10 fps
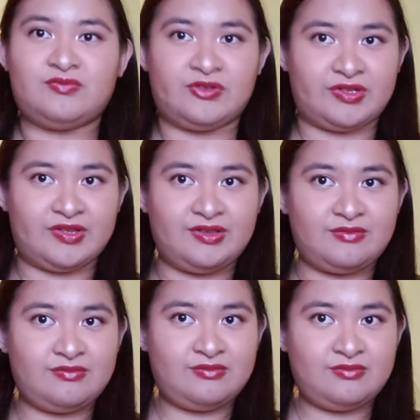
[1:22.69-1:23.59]
Focus.
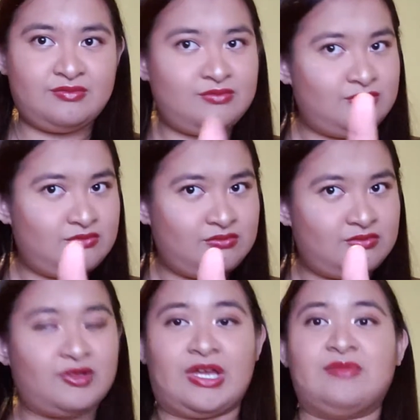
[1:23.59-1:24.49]

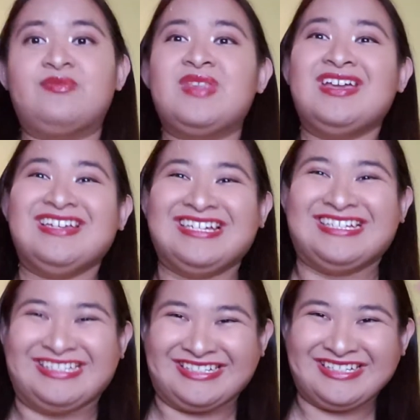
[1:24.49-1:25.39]
Okay.
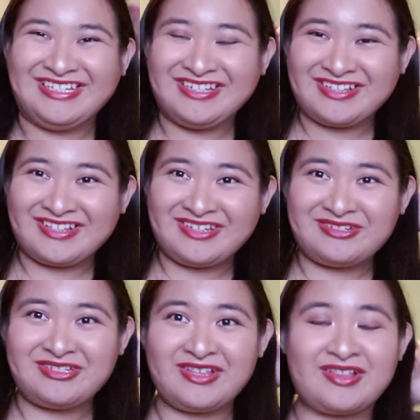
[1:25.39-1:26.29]

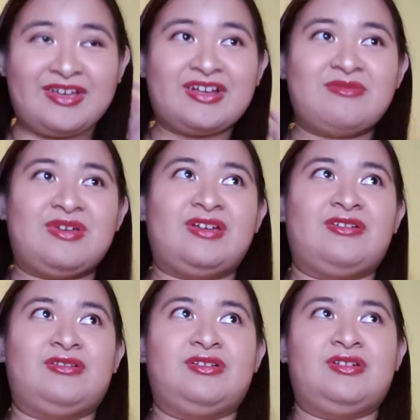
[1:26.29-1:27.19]
So let's talk
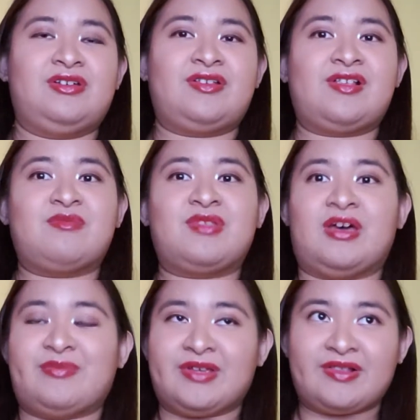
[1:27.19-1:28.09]
about some
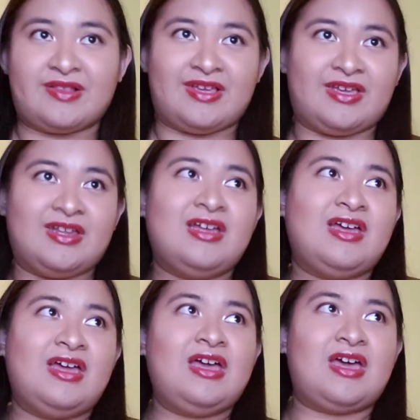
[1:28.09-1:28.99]
topics that
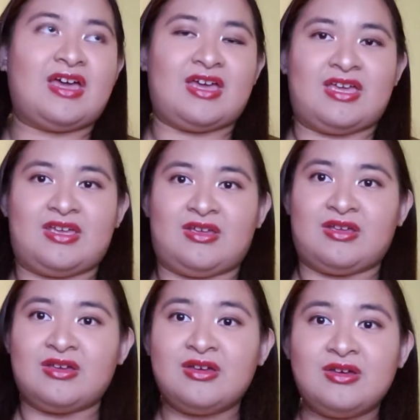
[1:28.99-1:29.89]

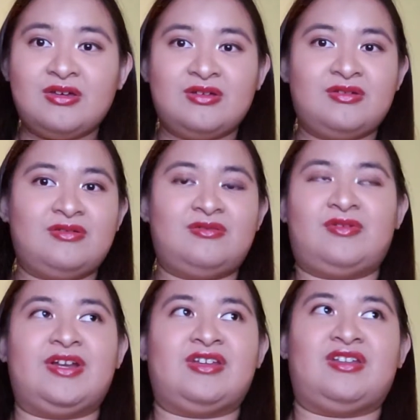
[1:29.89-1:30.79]
I
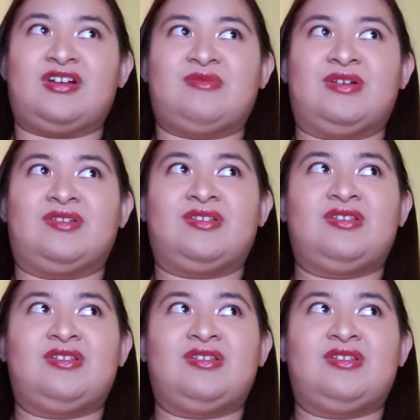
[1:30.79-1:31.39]
wanted to talk about.